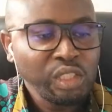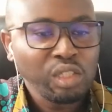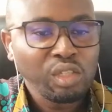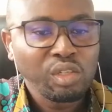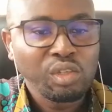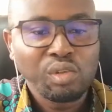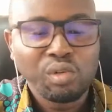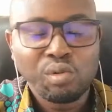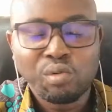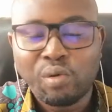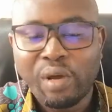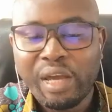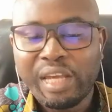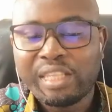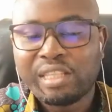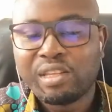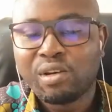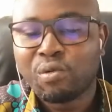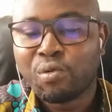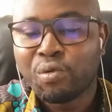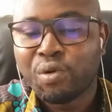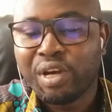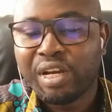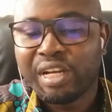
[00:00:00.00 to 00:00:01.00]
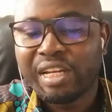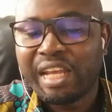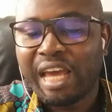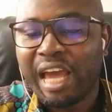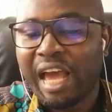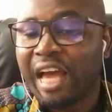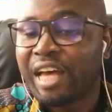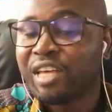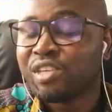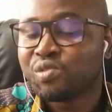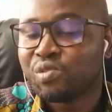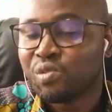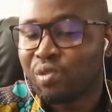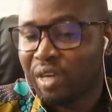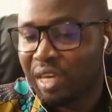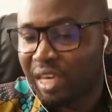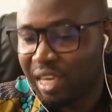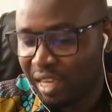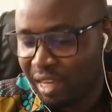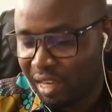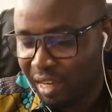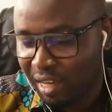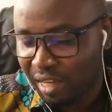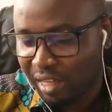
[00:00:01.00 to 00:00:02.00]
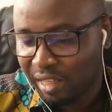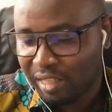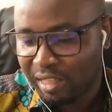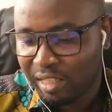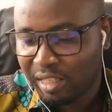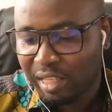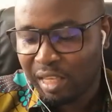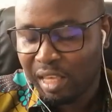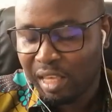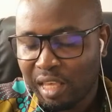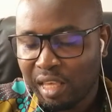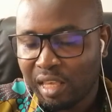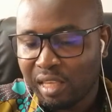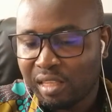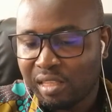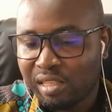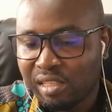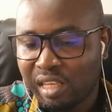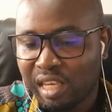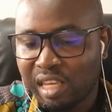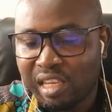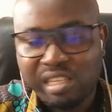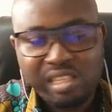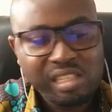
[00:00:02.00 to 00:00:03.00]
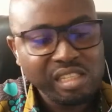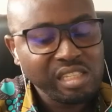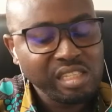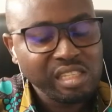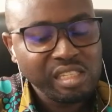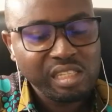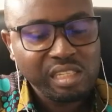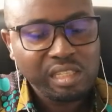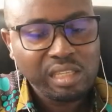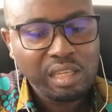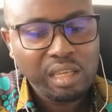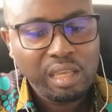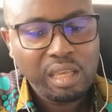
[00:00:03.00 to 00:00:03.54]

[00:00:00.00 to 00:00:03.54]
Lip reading: You write the word as you hear it, since